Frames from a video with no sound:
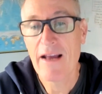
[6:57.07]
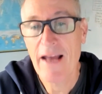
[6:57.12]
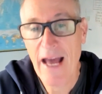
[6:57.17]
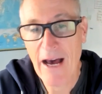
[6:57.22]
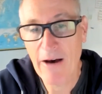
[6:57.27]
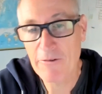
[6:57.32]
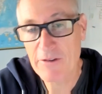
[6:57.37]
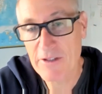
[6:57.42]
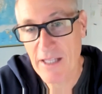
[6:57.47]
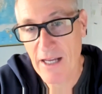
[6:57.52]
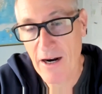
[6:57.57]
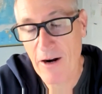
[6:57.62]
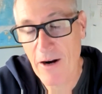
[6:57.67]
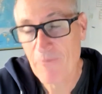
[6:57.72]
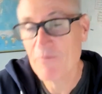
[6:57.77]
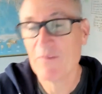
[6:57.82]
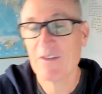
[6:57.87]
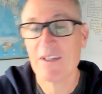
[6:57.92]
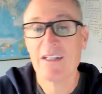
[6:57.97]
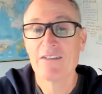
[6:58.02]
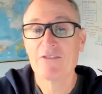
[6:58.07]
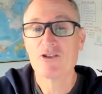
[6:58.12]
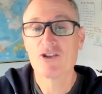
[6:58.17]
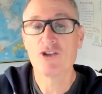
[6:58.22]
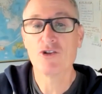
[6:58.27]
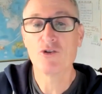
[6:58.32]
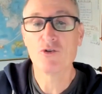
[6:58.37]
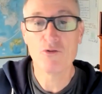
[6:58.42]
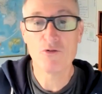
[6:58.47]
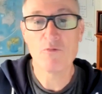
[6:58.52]
out there
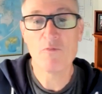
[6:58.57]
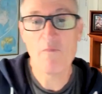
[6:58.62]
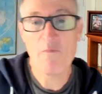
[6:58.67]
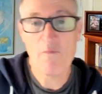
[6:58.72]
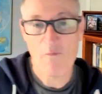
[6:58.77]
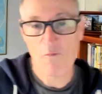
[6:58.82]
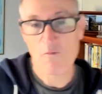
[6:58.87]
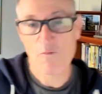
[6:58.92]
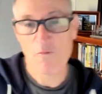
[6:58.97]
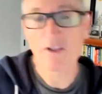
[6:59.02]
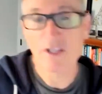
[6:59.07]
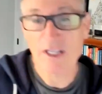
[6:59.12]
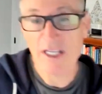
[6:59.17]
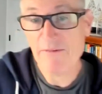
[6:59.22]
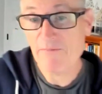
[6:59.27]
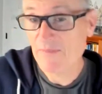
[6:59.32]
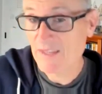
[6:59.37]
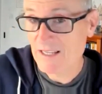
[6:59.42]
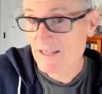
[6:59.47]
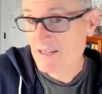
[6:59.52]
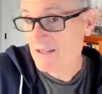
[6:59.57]
to really